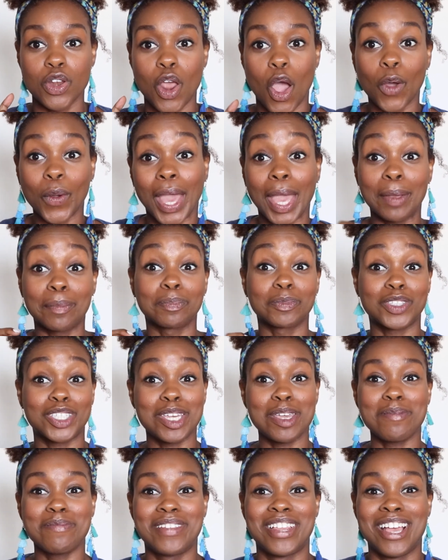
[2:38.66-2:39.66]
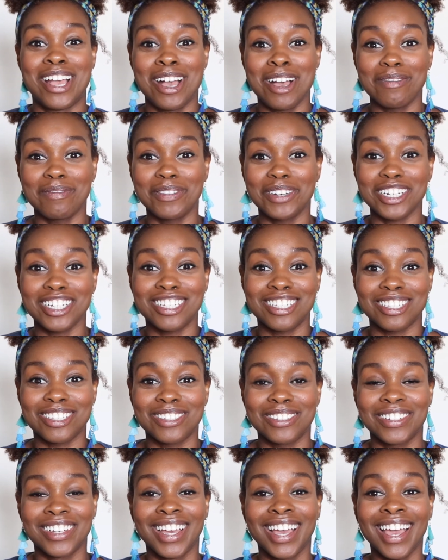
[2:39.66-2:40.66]
Okay, tip number
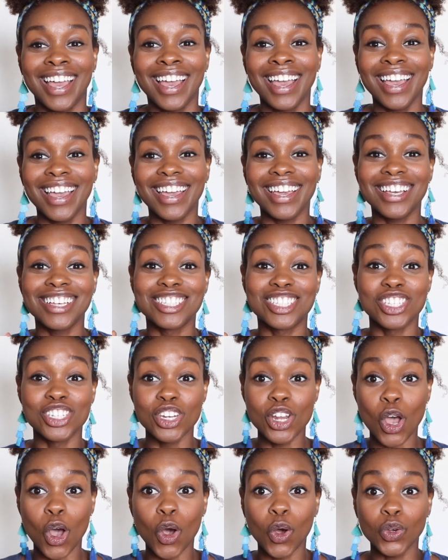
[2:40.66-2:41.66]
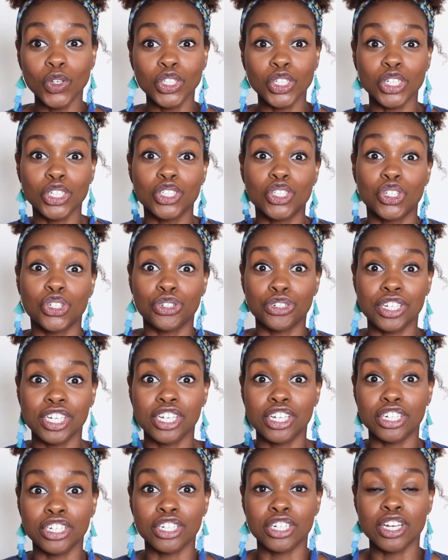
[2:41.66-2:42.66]
two is know your
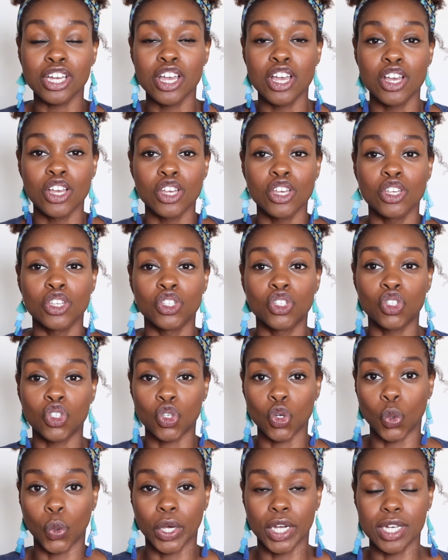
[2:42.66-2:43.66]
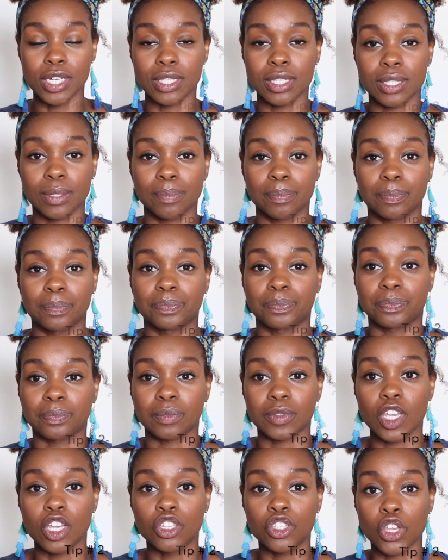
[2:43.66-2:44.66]
trigger stores.
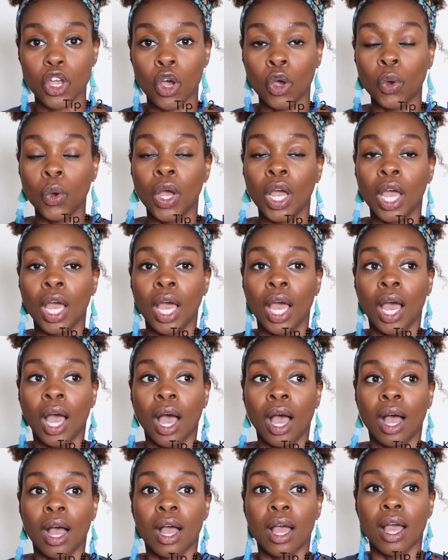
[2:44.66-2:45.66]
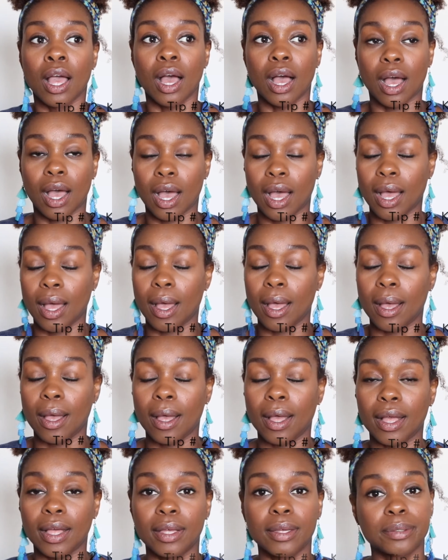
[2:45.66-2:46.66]
So
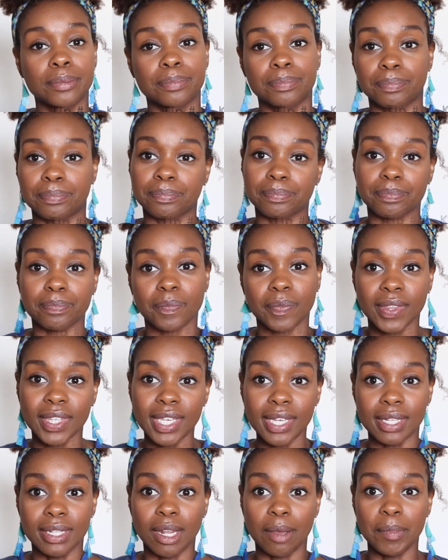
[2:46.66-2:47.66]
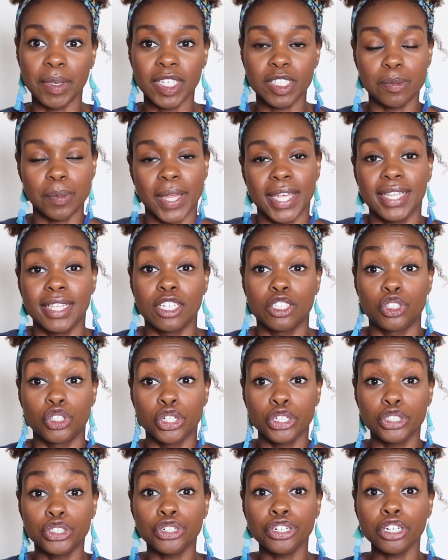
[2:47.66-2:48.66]
let me explain this.
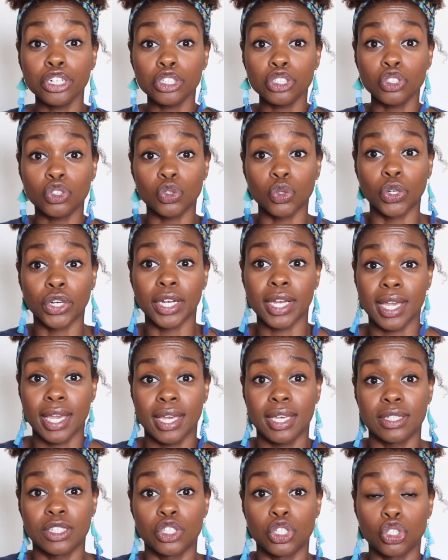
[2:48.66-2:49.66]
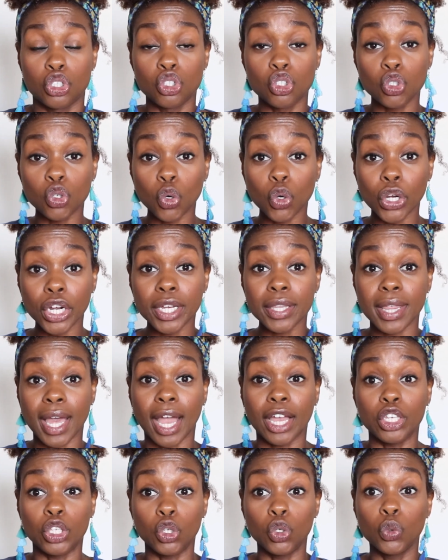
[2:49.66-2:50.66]
Your trigger store is the store
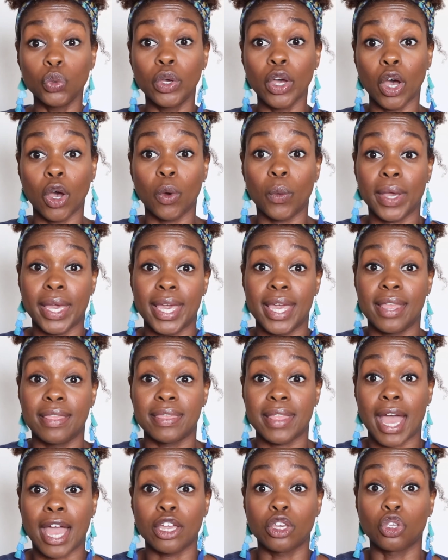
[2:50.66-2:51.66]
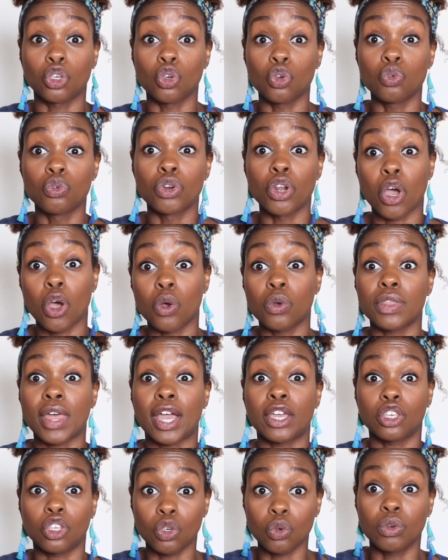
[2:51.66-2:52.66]
that you go in that you know
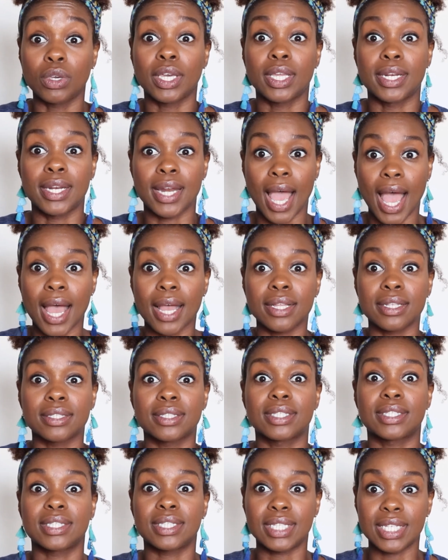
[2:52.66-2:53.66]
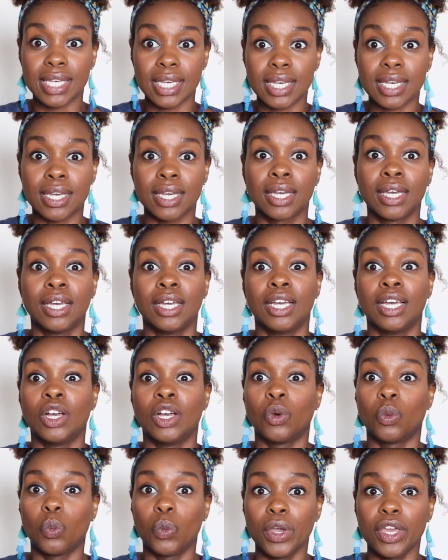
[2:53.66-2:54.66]
that you cannot stick
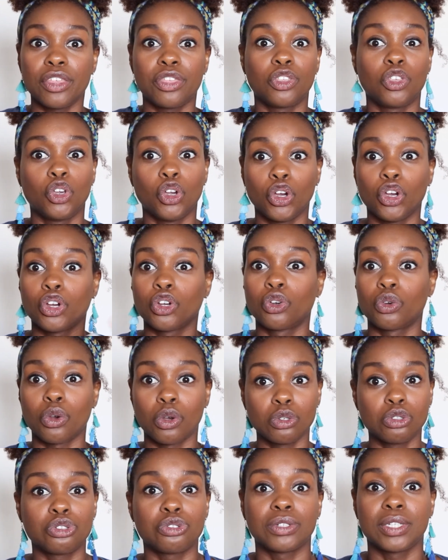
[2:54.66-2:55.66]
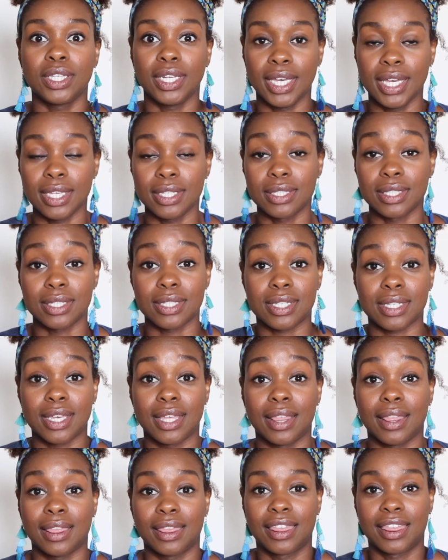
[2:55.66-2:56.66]
with your grocery list.
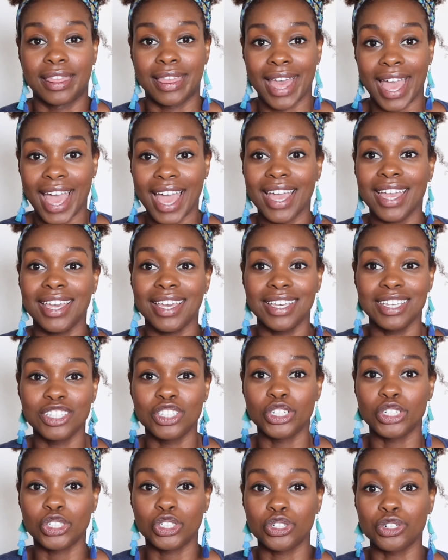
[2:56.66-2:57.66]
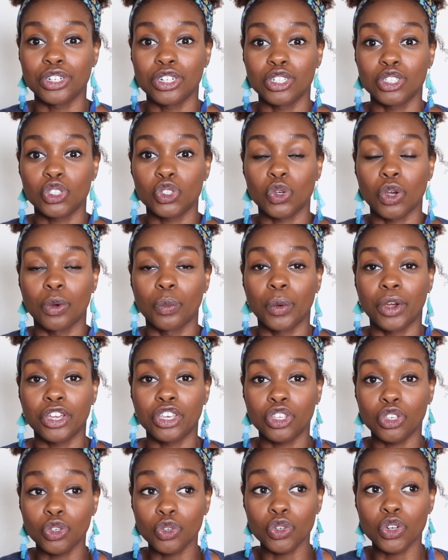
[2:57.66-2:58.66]
That is your trigger store, where
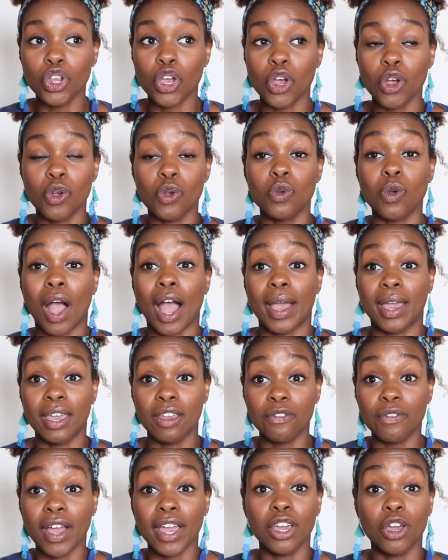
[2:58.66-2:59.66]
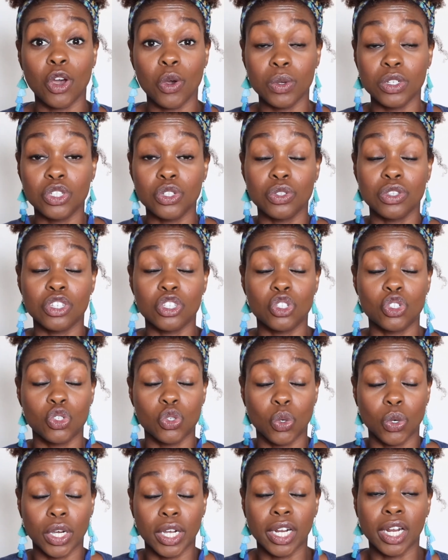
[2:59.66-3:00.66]
you know, if I go into the
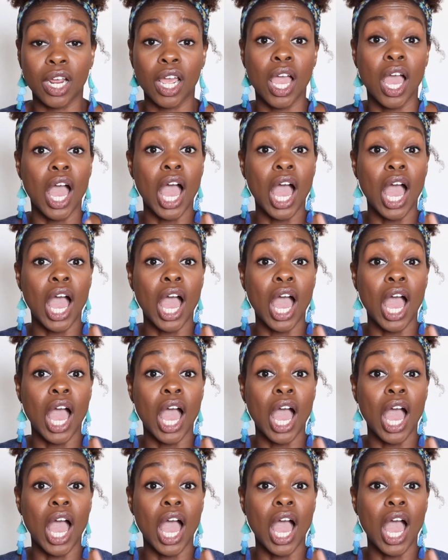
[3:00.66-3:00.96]
store,